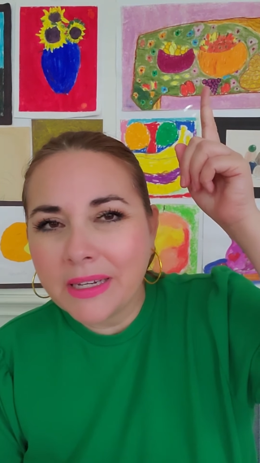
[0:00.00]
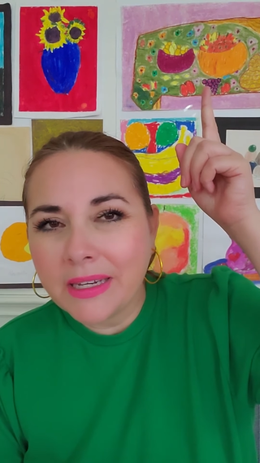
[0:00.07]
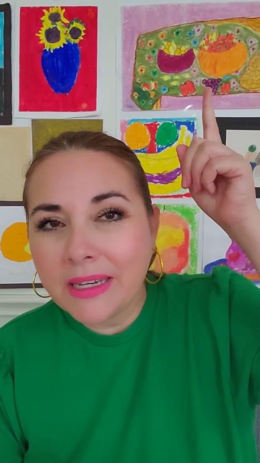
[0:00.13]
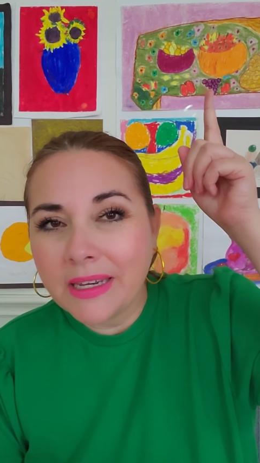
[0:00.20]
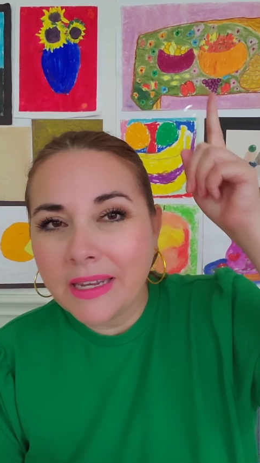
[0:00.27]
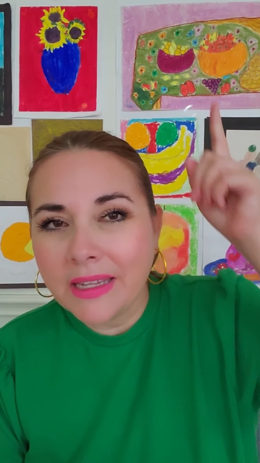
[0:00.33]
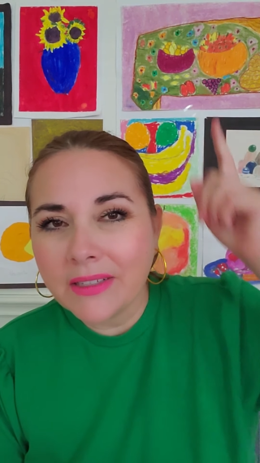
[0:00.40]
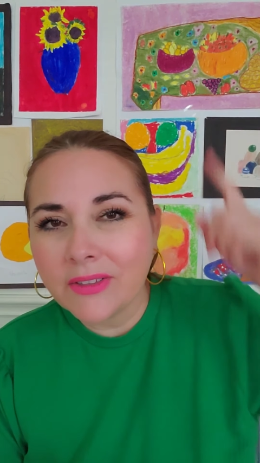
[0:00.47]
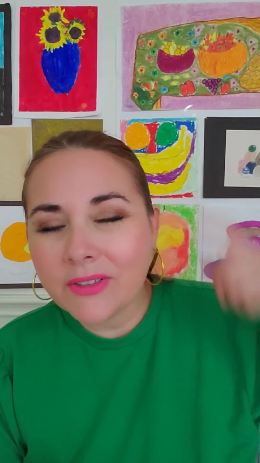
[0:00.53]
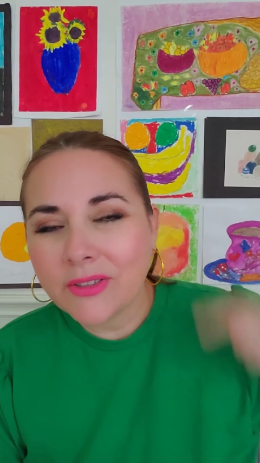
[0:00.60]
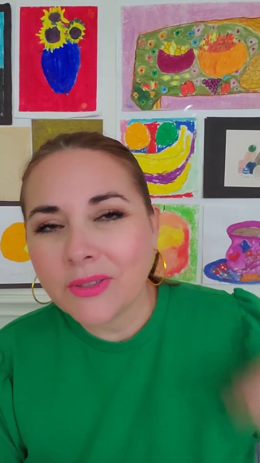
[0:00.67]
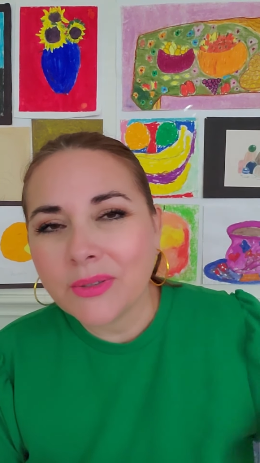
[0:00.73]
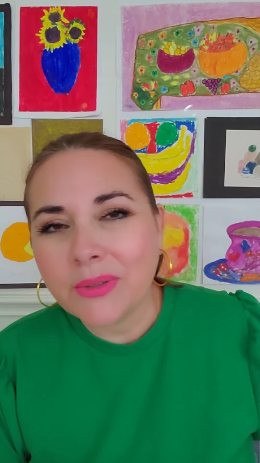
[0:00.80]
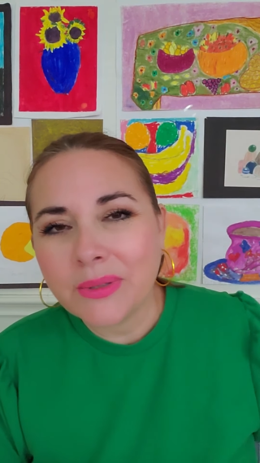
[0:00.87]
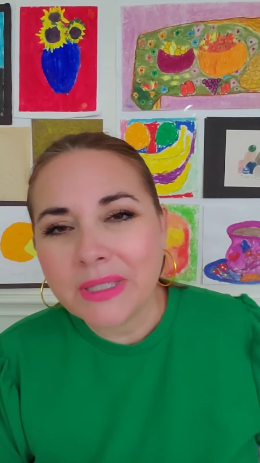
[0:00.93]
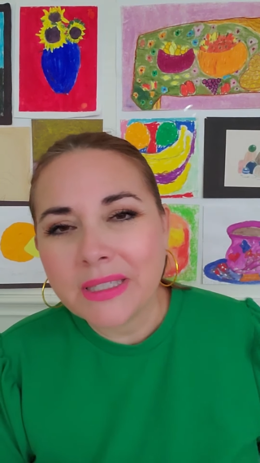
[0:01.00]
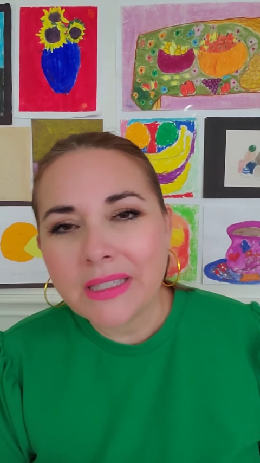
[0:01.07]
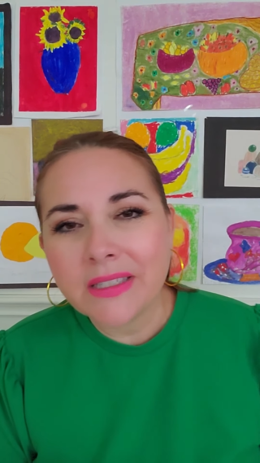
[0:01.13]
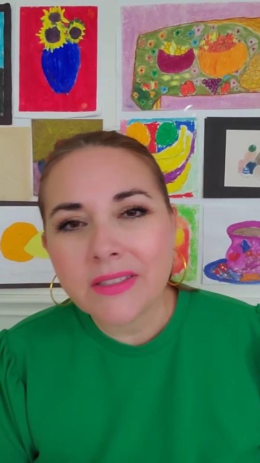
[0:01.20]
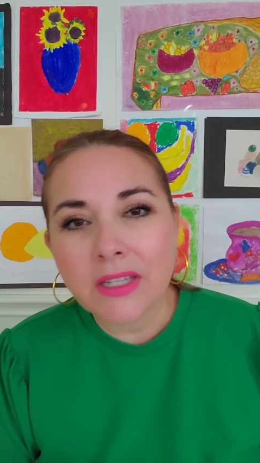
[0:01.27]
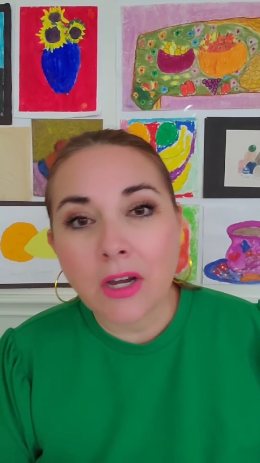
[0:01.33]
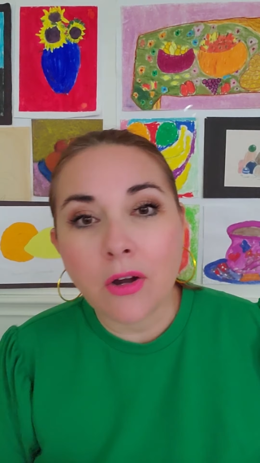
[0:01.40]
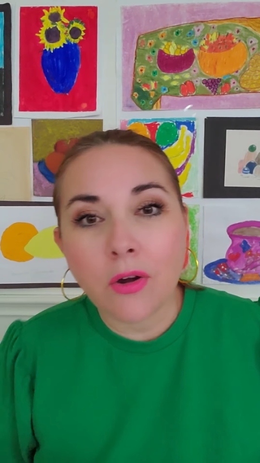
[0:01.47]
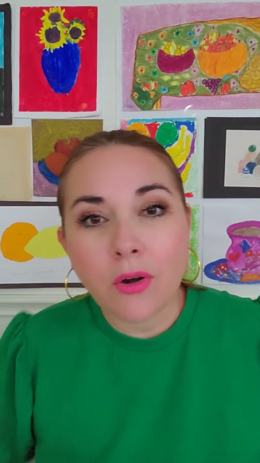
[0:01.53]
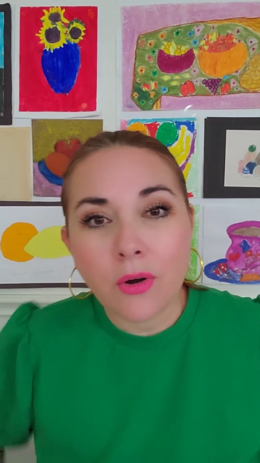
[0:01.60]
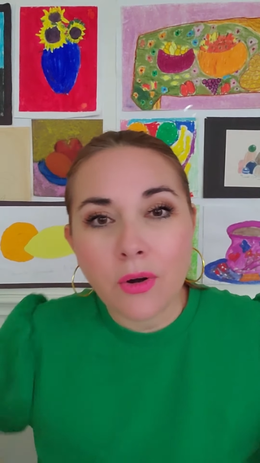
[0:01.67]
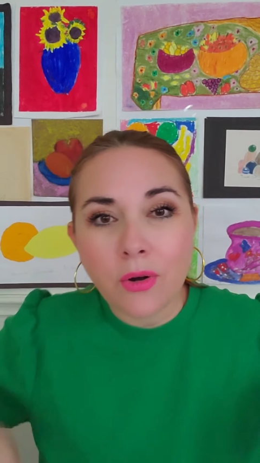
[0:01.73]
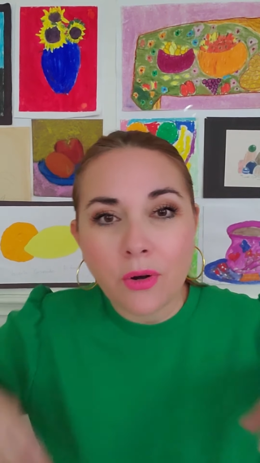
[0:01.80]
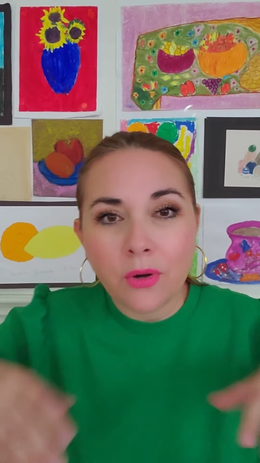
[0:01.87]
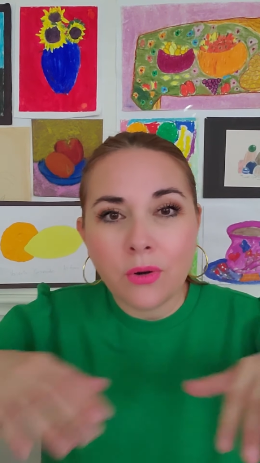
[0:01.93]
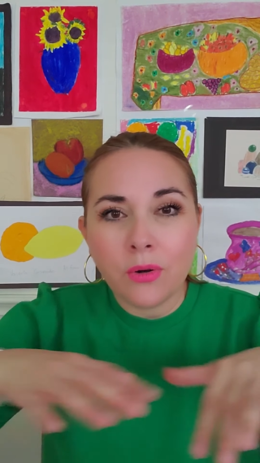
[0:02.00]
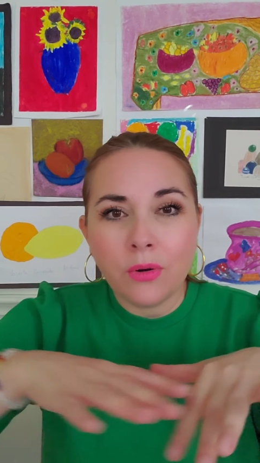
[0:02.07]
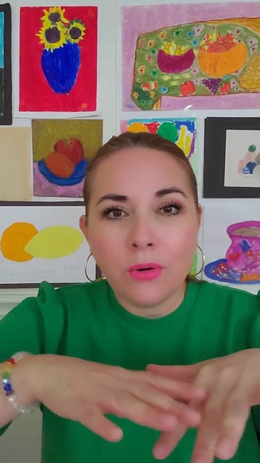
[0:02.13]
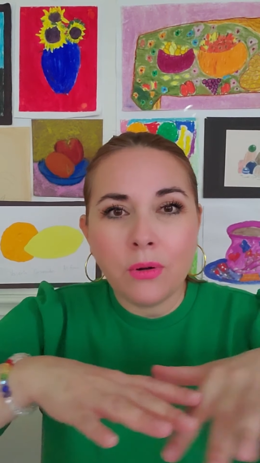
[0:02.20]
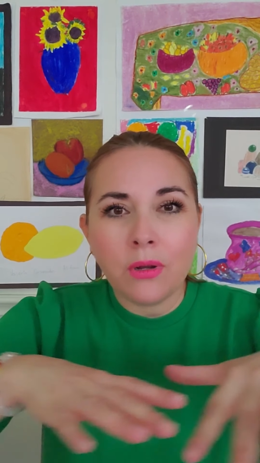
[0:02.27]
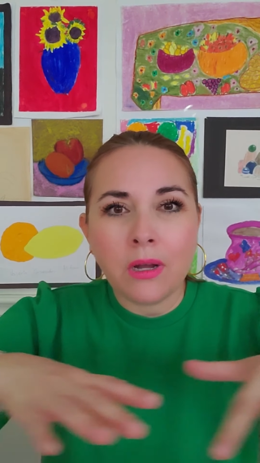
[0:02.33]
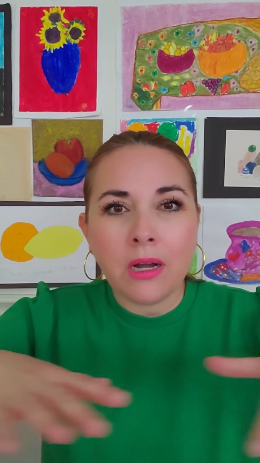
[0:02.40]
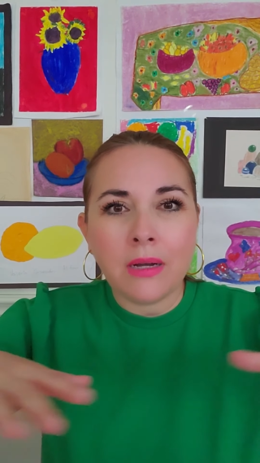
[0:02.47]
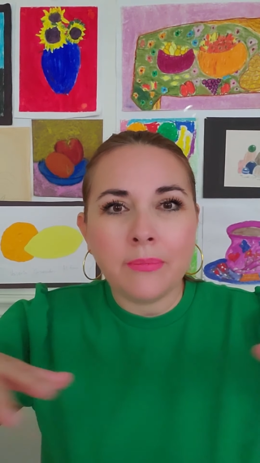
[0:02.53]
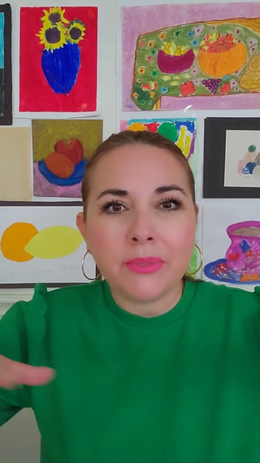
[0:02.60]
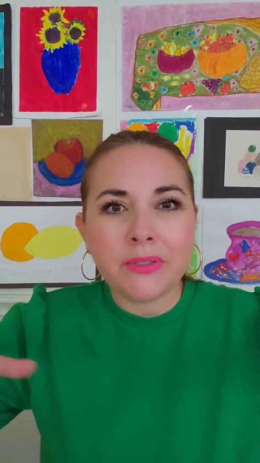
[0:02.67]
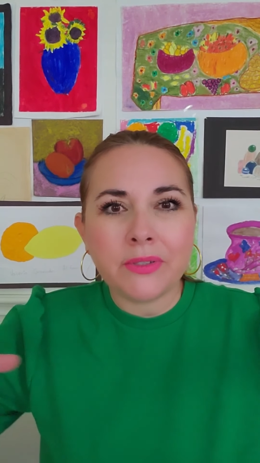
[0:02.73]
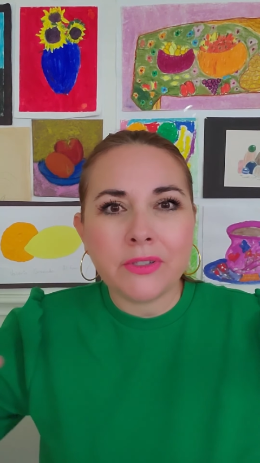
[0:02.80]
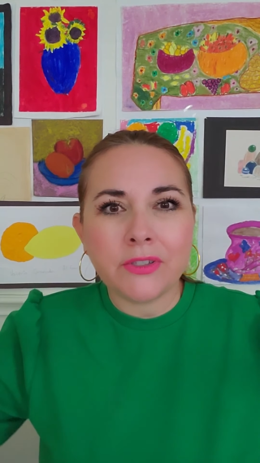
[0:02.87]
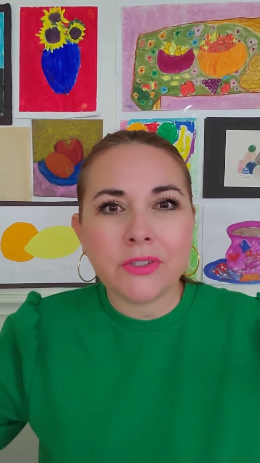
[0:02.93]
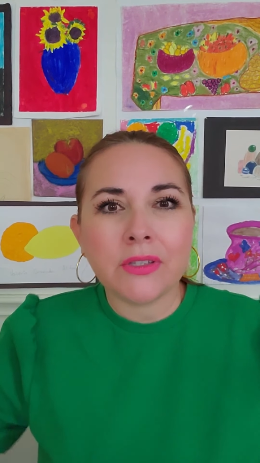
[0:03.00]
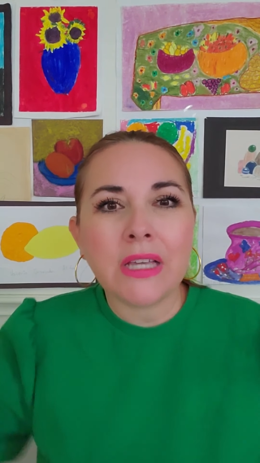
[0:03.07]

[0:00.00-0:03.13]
next to it is a whole composition.